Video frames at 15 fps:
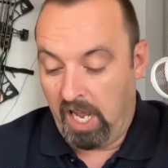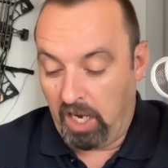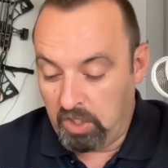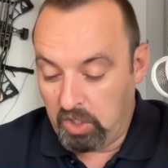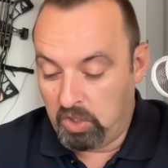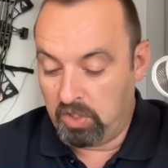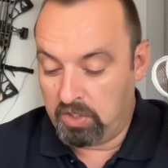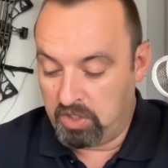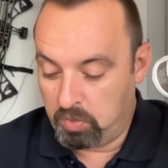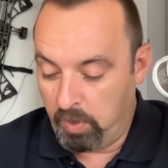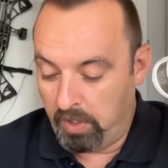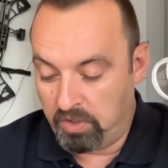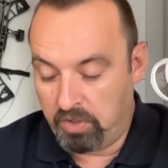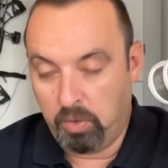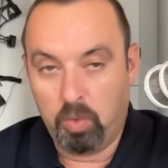good suite
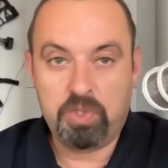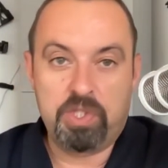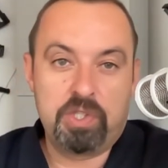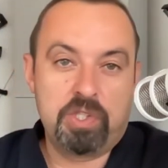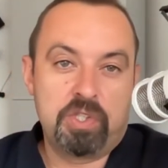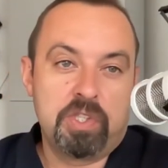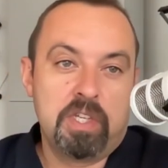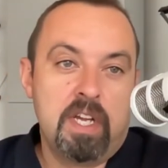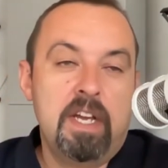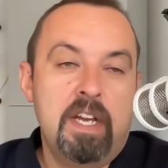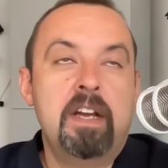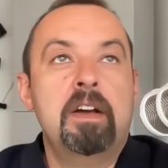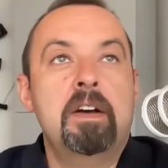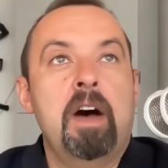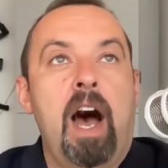of tools. So just,
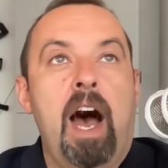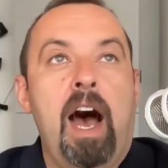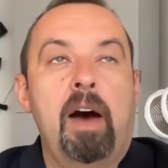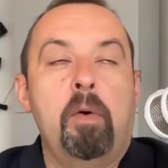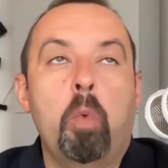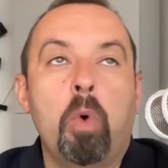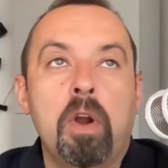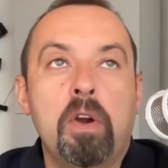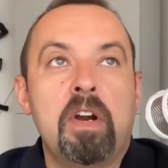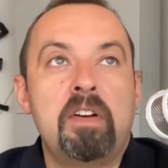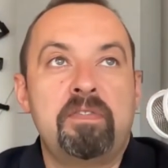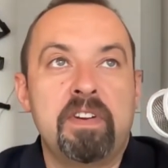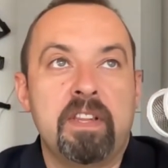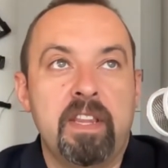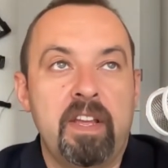I wonder
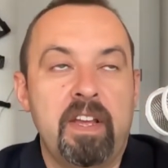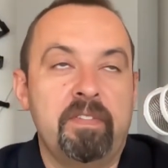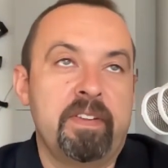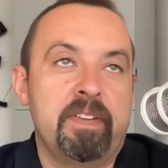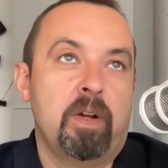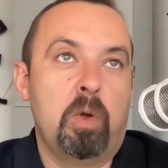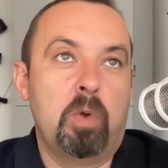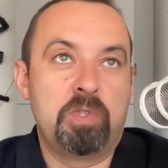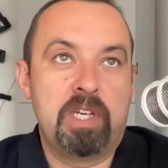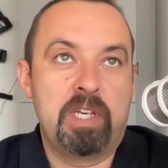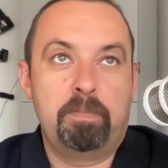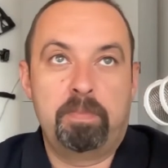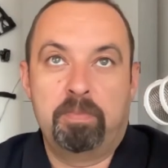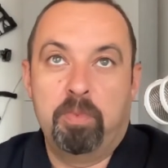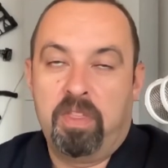if it holds
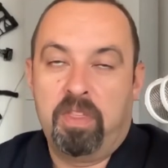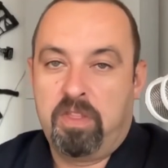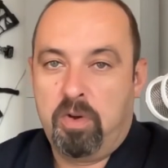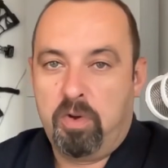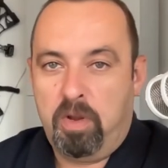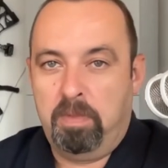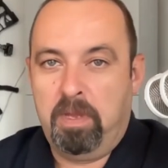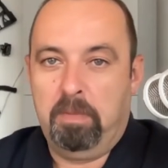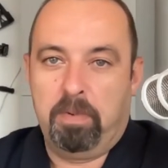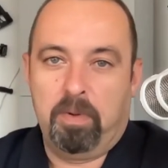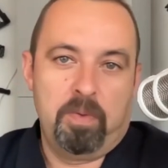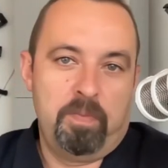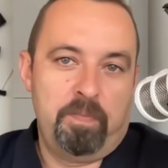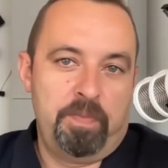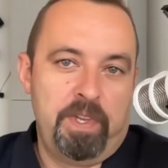up with 30
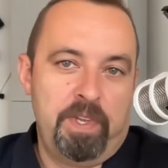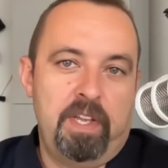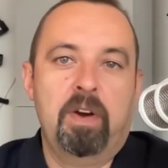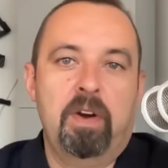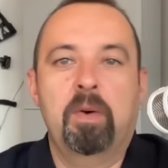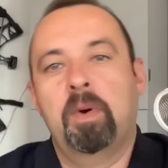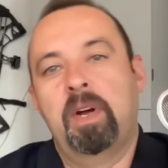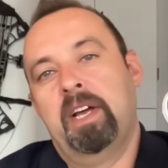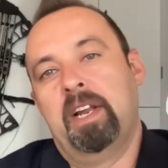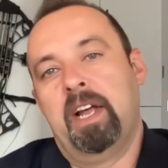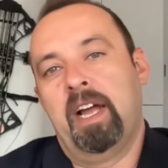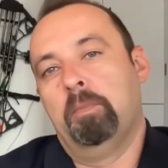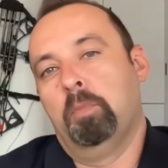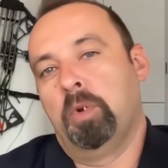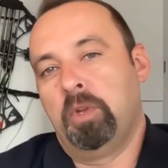people,
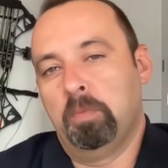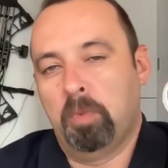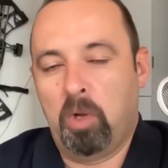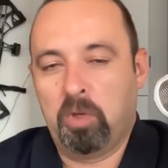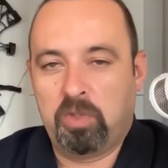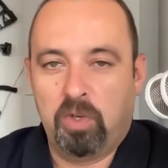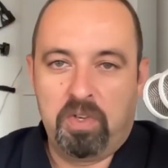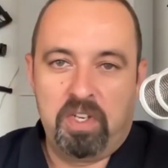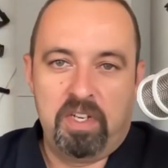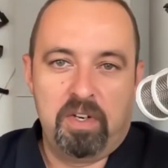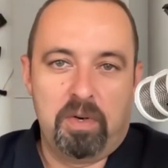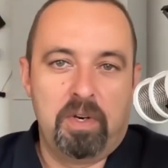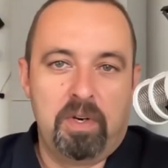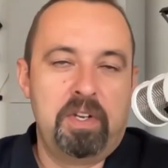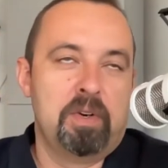and when you bolt on
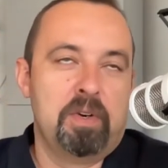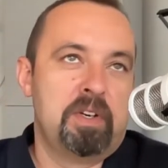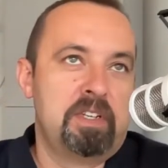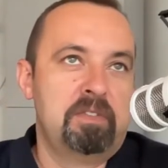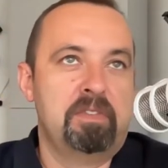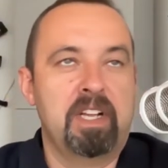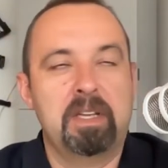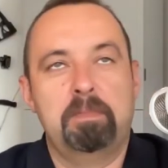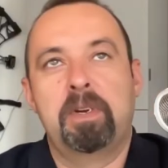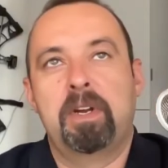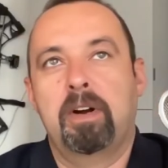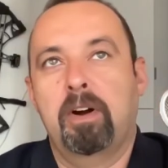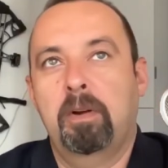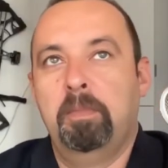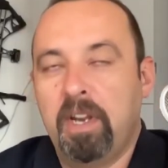your development
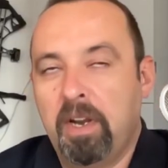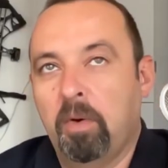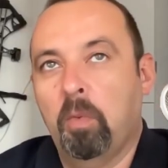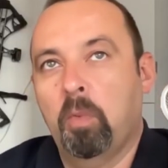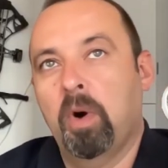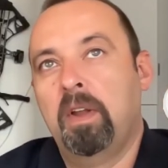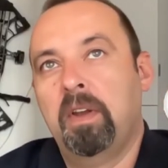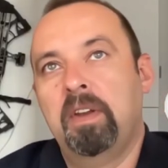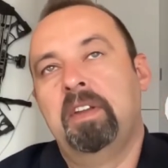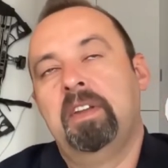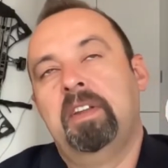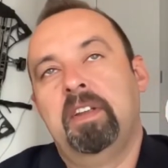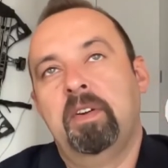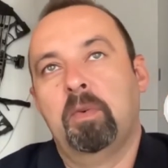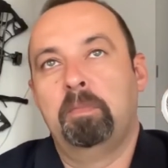arm,
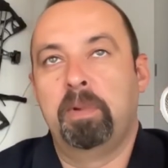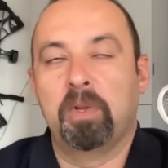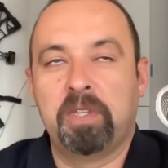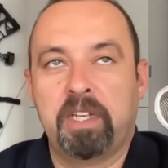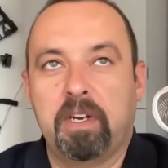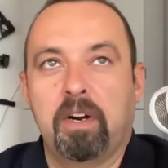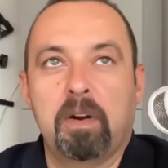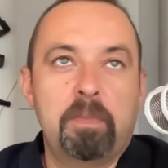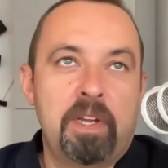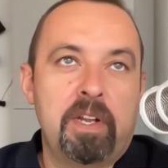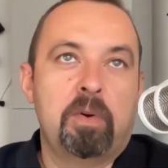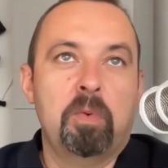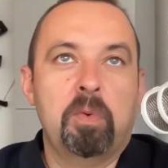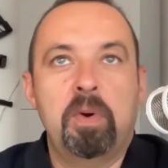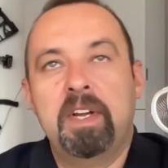or building
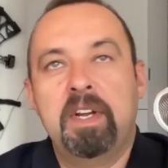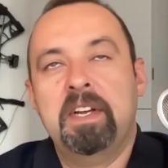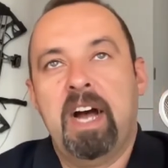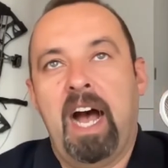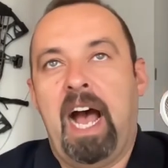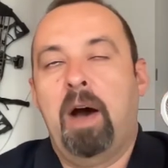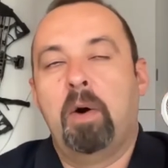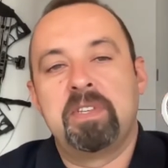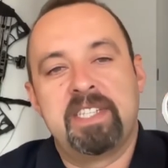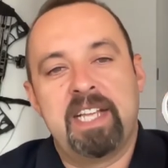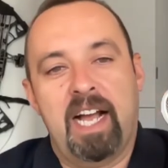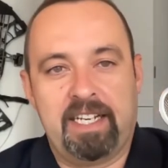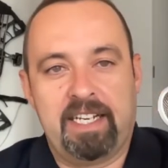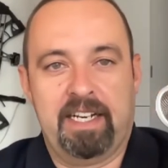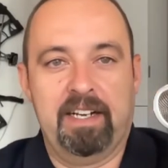arm, how is
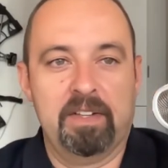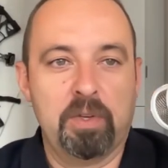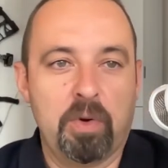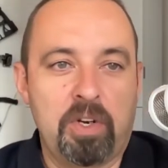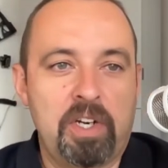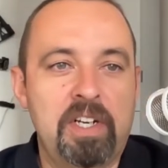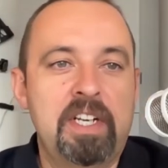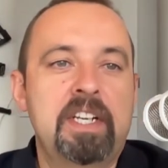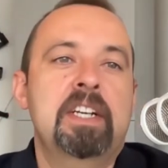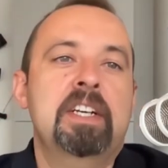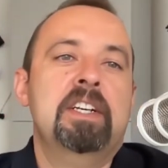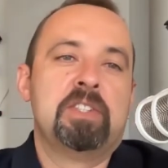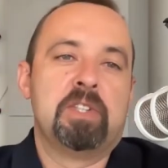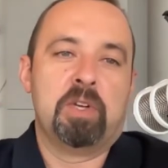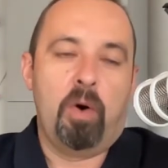that going to look?
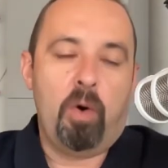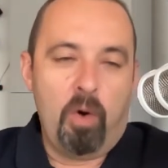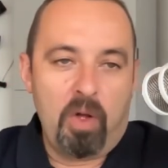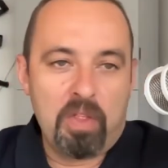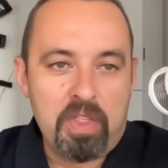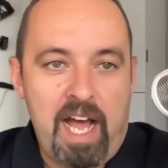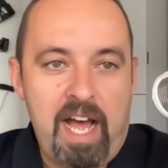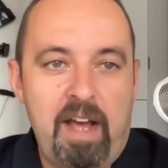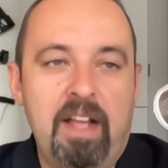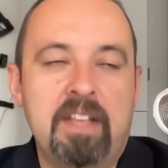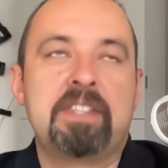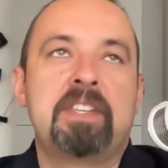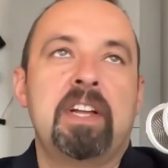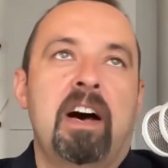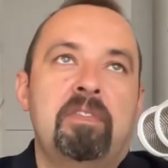So all that
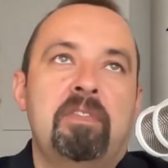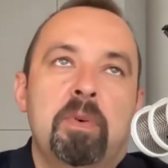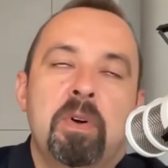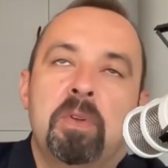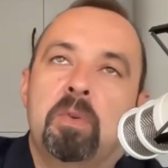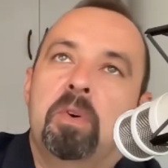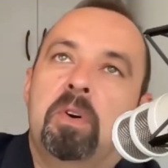stuff will